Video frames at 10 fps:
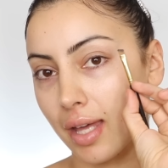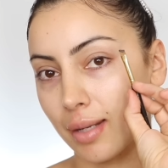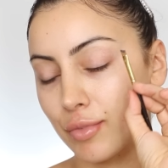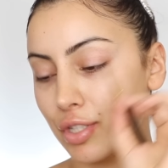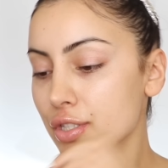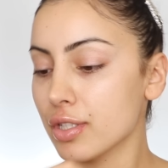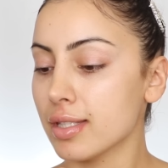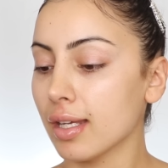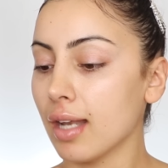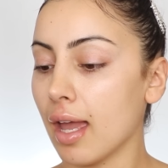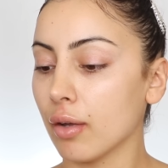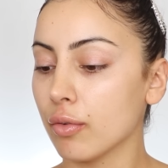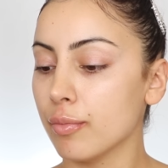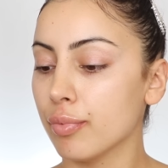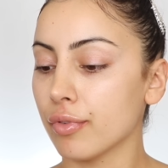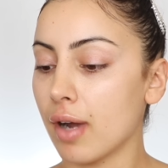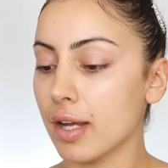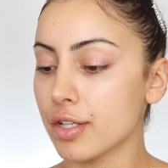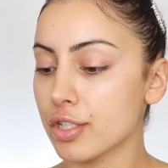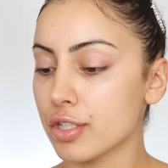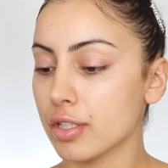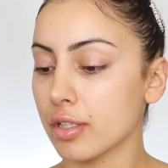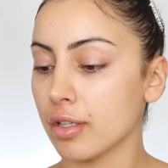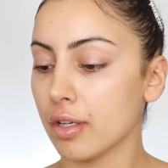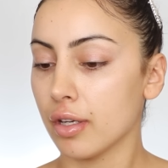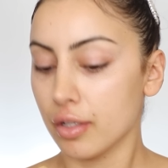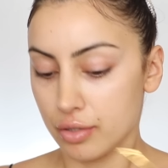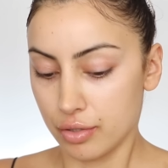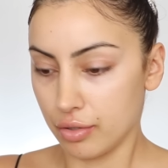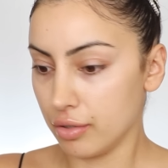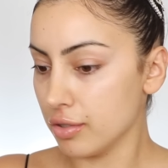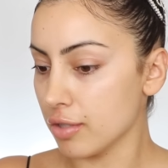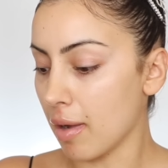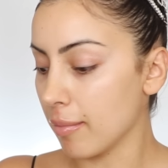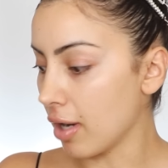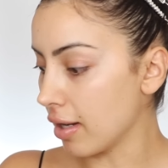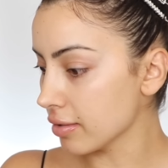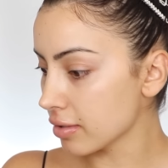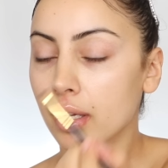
And I'm just using an angled brush to do my brows.